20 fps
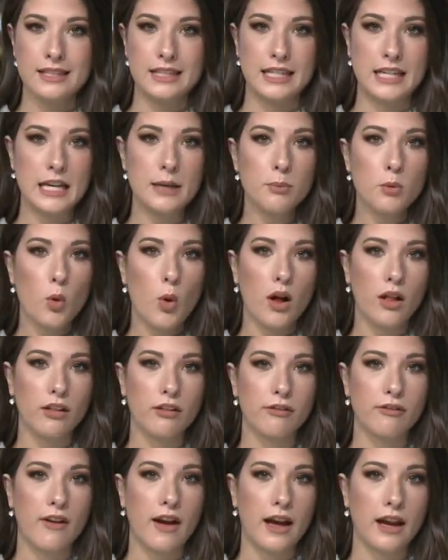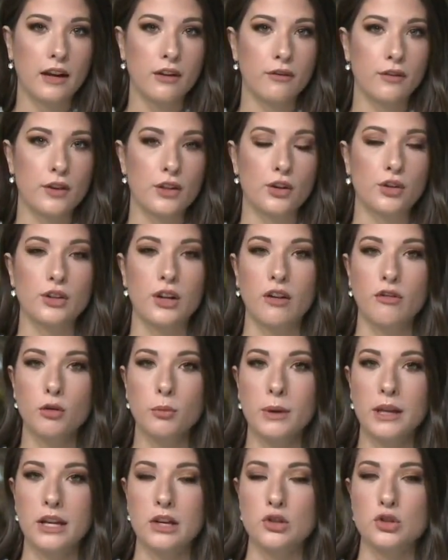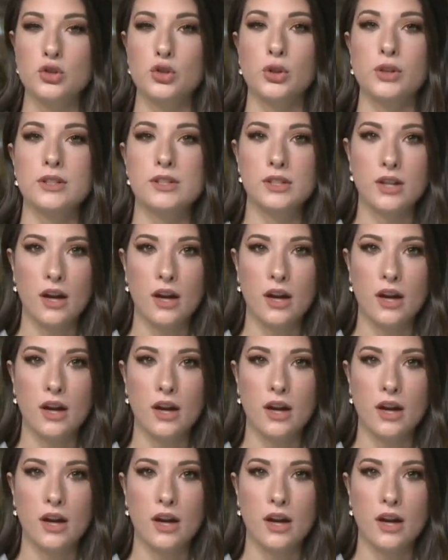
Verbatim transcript: to keep qualifying for their government insurance